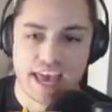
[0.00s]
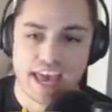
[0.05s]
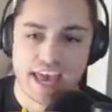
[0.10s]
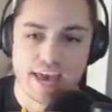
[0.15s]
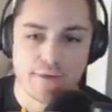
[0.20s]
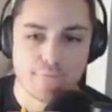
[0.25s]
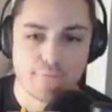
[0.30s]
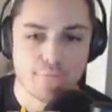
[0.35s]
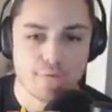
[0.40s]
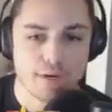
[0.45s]

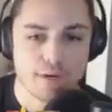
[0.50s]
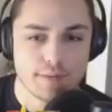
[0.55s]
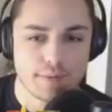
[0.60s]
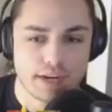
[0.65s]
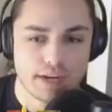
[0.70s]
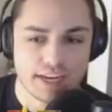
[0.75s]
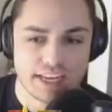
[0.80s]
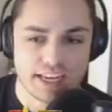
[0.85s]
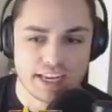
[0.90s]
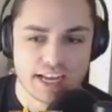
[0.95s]

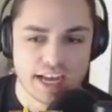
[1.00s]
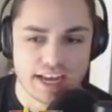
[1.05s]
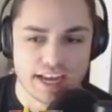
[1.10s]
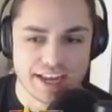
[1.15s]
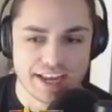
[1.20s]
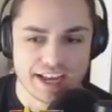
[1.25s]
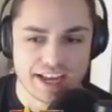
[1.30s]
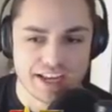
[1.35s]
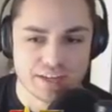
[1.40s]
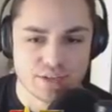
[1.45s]
Everybody got
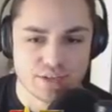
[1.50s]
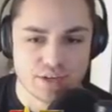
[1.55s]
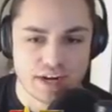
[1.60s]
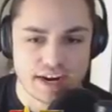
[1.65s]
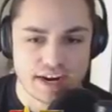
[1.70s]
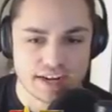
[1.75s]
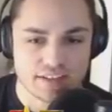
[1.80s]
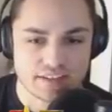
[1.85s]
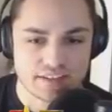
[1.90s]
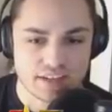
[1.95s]
a
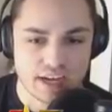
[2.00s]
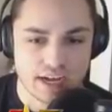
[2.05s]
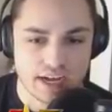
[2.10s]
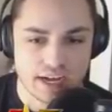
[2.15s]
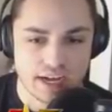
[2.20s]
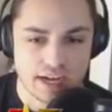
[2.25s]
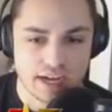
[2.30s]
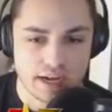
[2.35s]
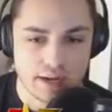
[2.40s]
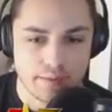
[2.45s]
contract,
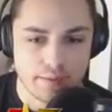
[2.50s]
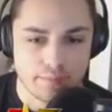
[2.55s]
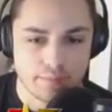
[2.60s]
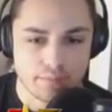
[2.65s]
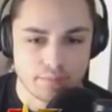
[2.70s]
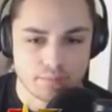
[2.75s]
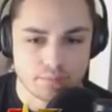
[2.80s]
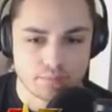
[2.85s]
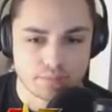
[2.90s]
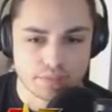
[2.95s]

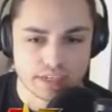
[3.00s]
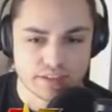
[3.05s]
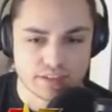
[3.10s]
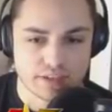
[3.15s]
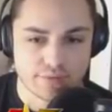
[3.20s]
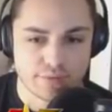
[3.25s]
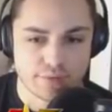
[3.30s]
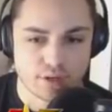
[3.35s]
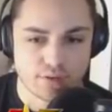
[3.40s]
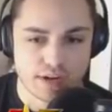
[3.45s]
um,
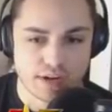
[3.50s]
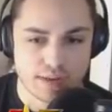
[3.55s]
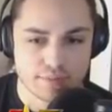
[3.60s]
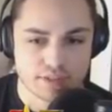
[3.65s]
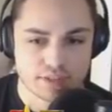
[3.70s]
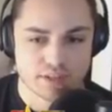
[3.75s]
except for Ramos